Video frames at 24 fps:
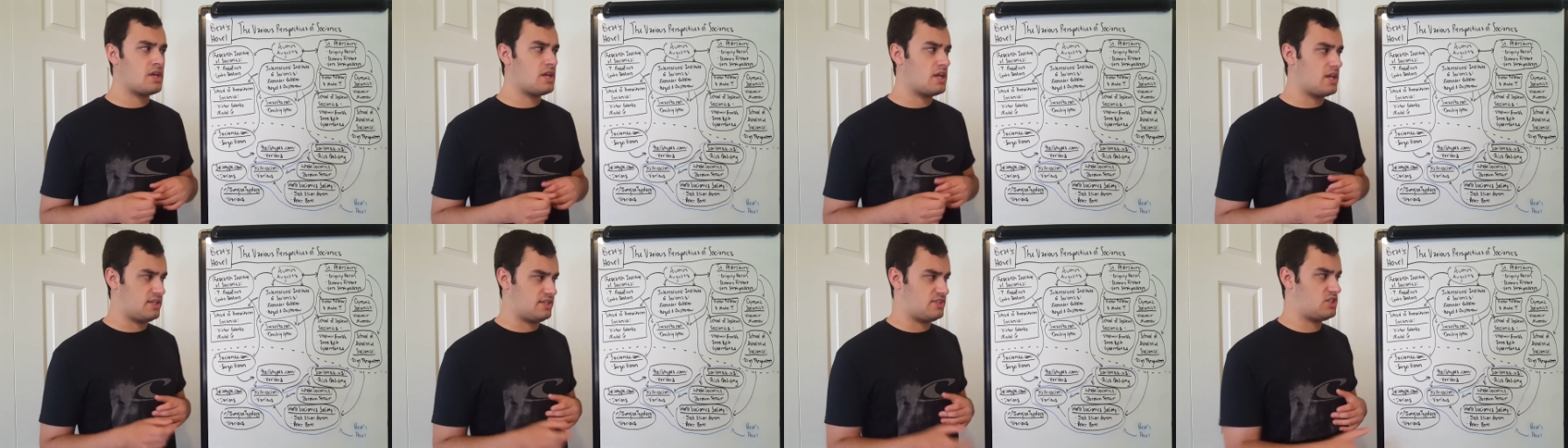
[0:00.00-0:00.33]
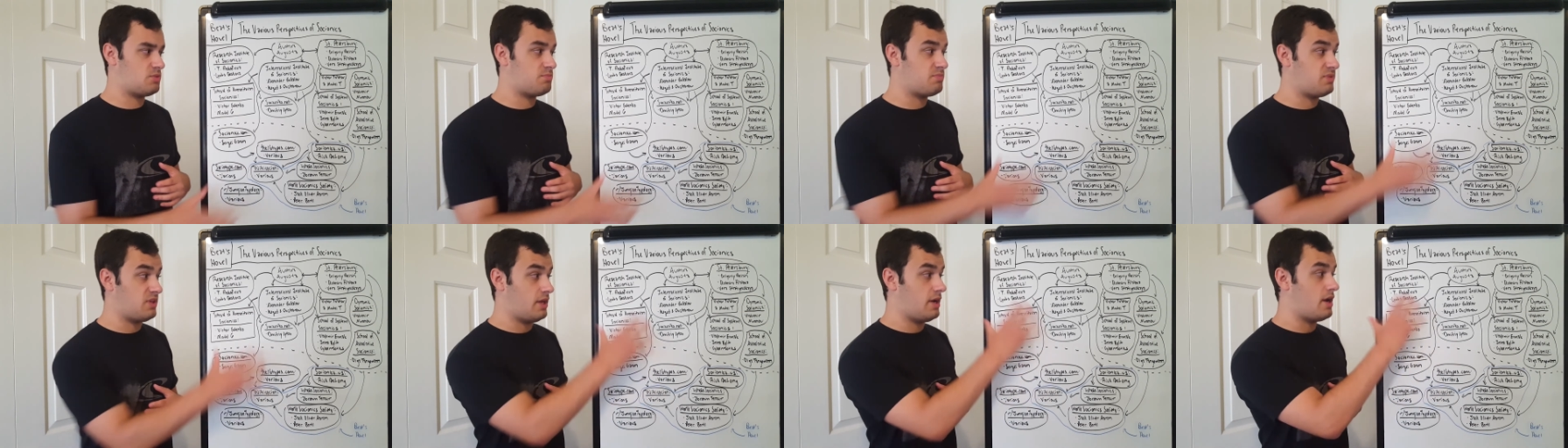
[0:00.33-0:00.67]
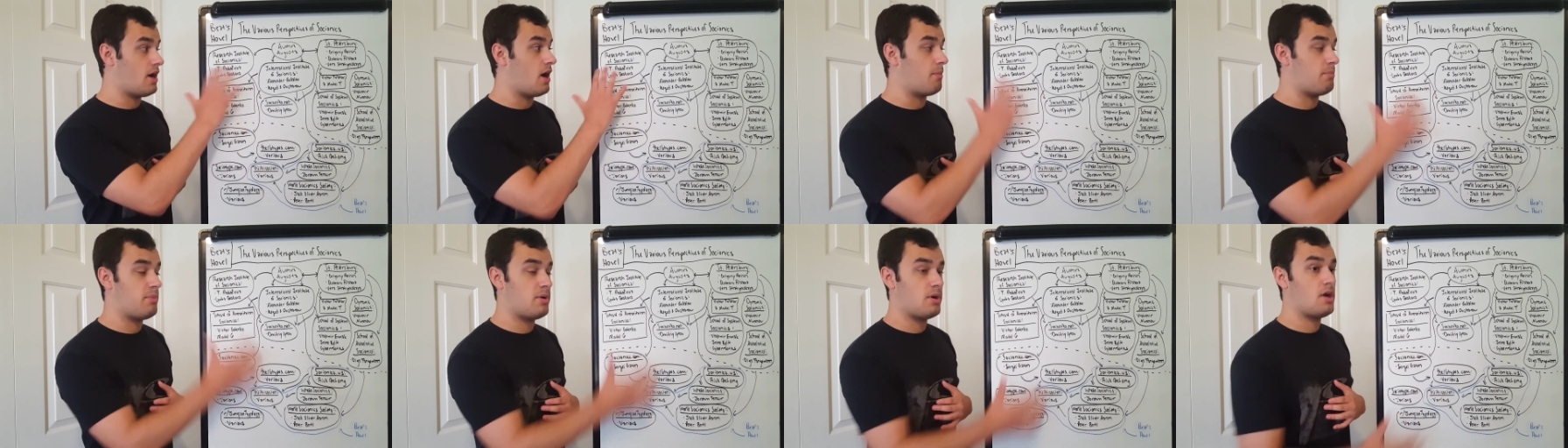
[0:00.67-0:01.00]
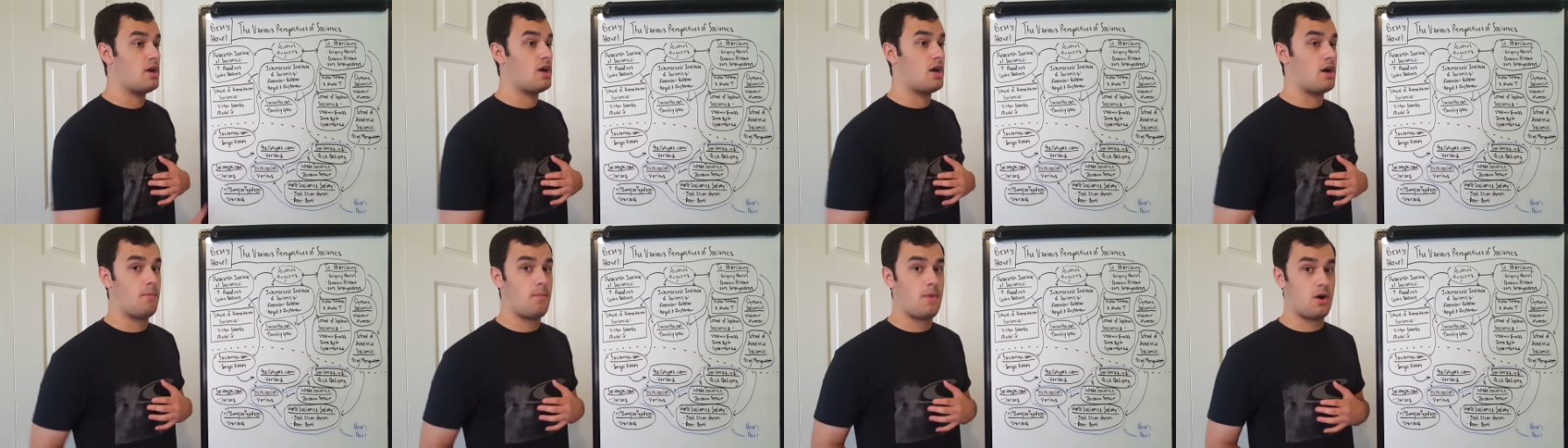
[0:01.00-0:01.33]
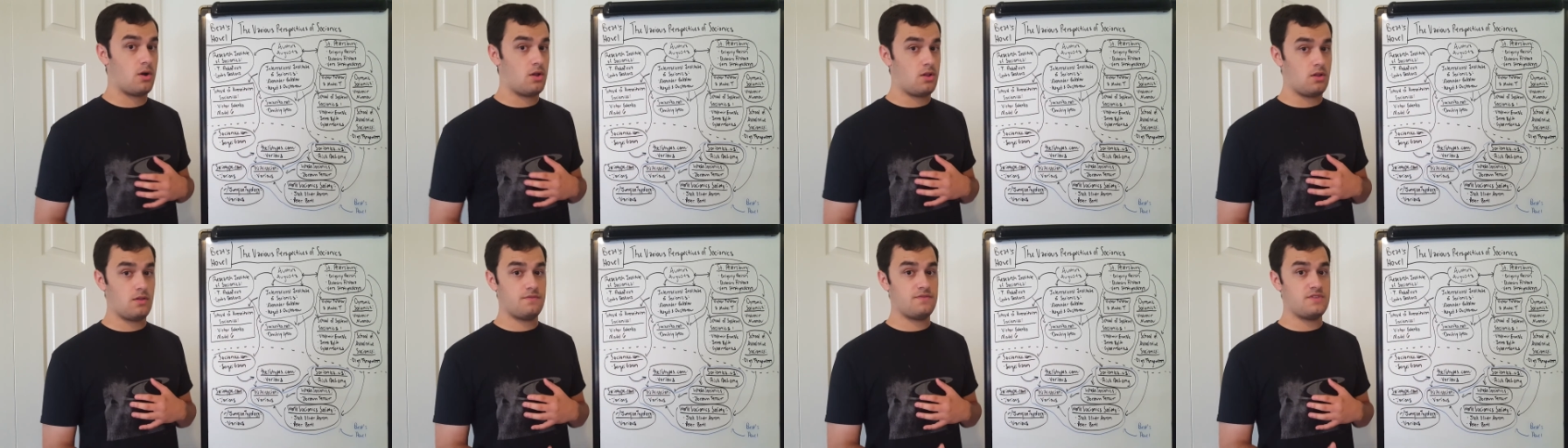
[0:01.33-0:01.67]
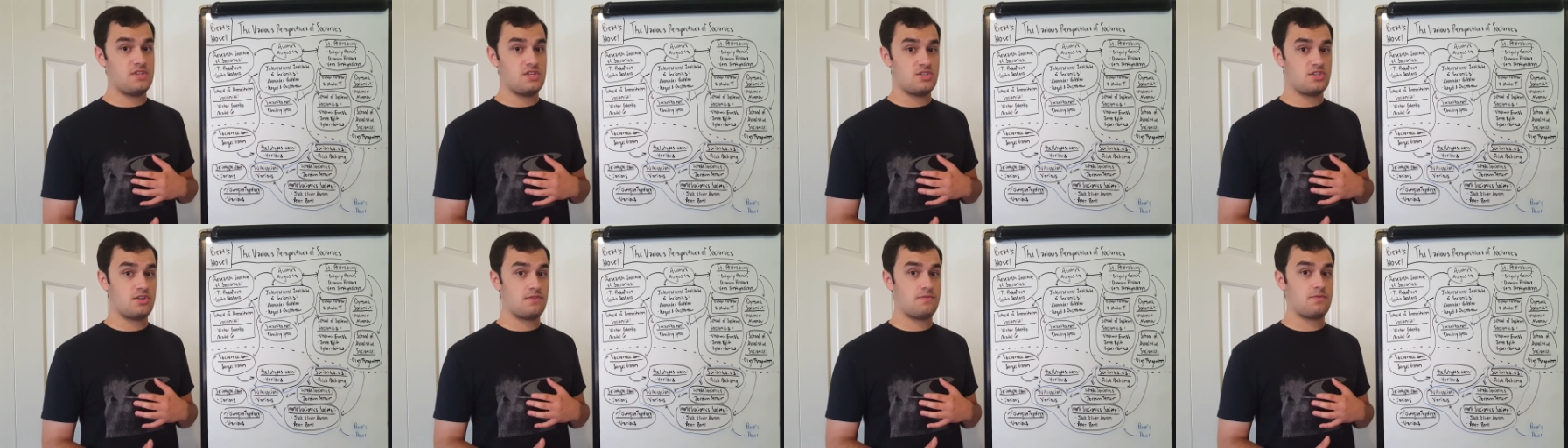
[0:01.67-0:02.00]
It's split up among all of
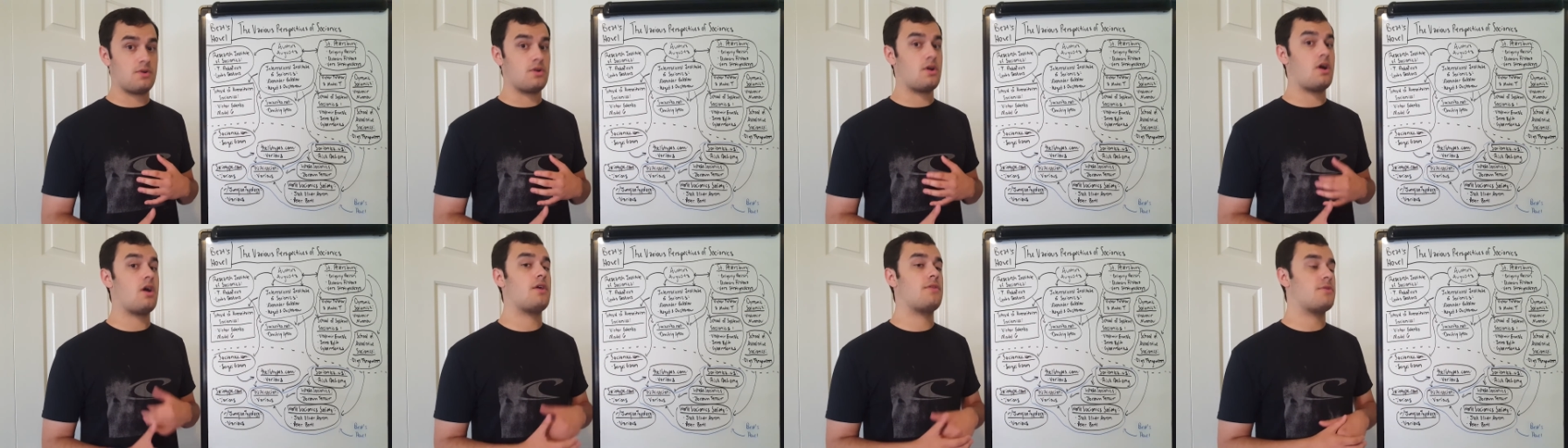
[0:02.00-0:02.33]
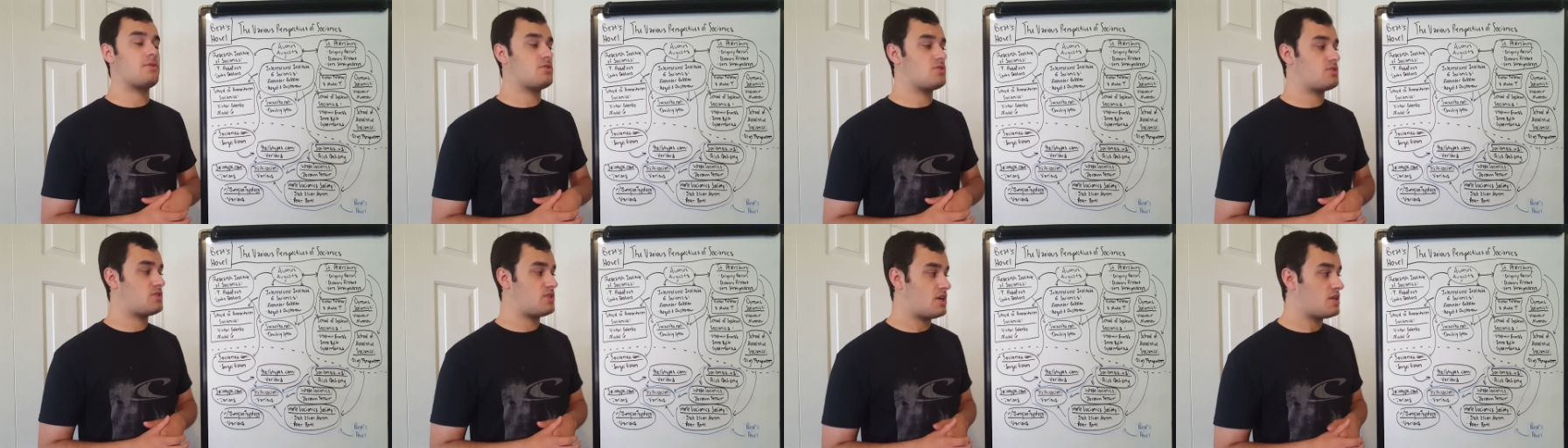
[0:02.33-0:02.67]
these different authors